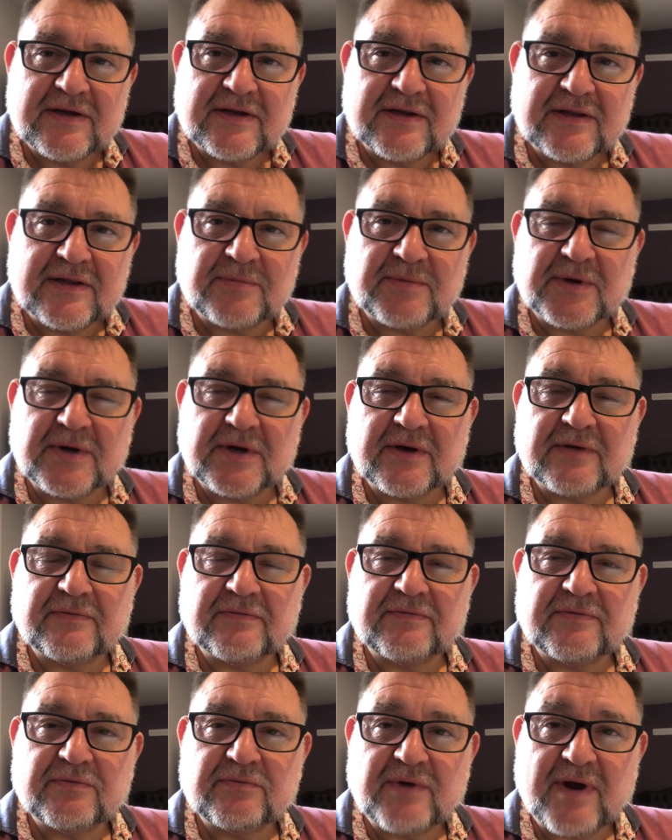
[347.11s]
the book
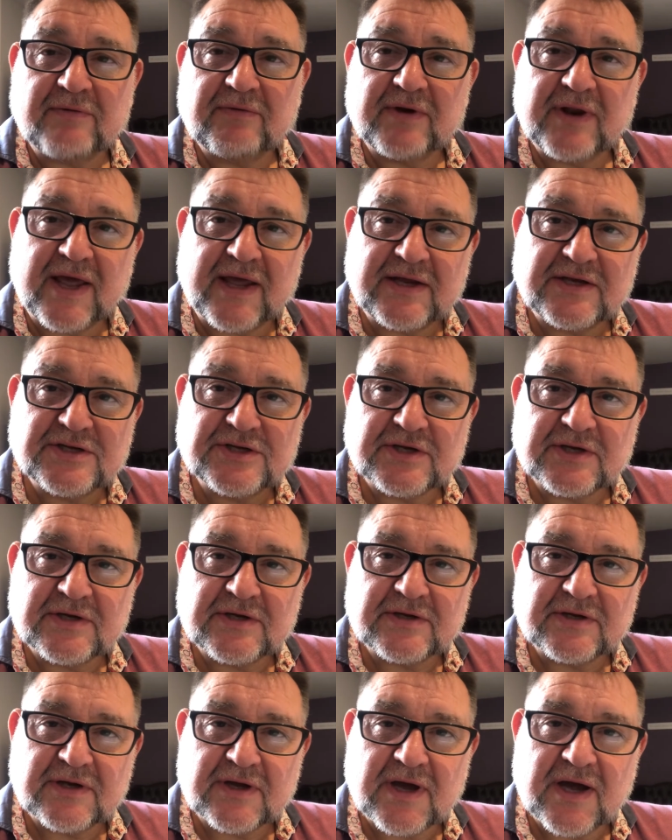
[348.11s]
of
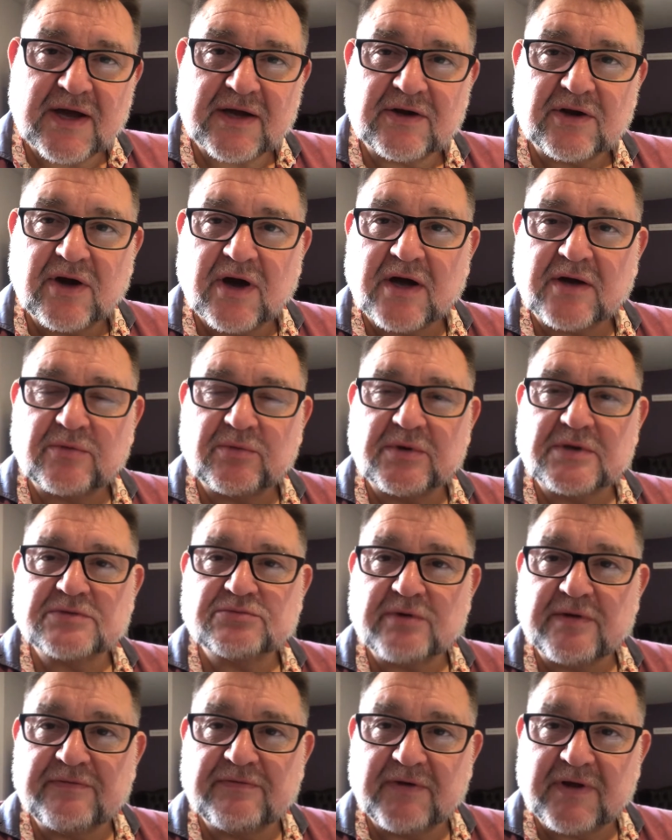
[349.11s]
Revelation and God was
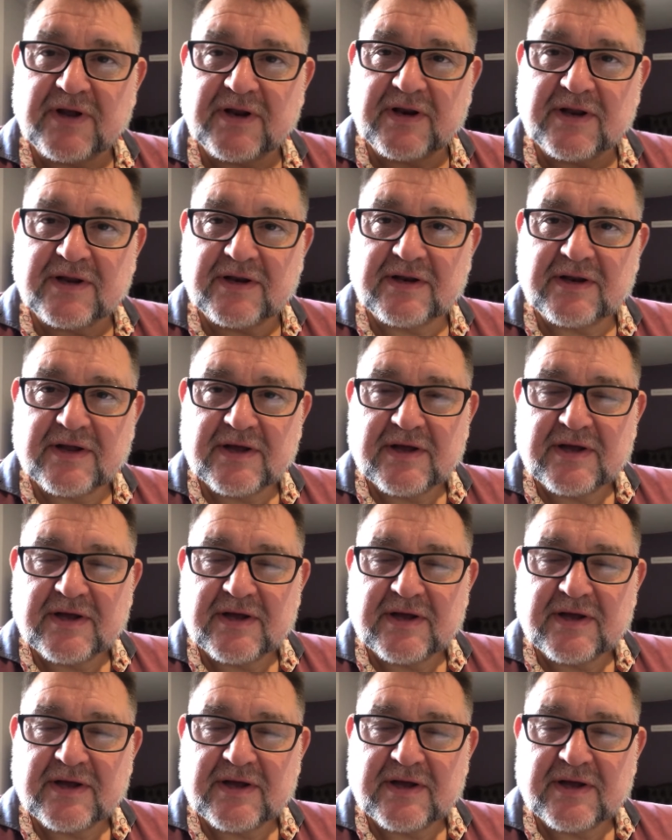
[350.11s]
revealing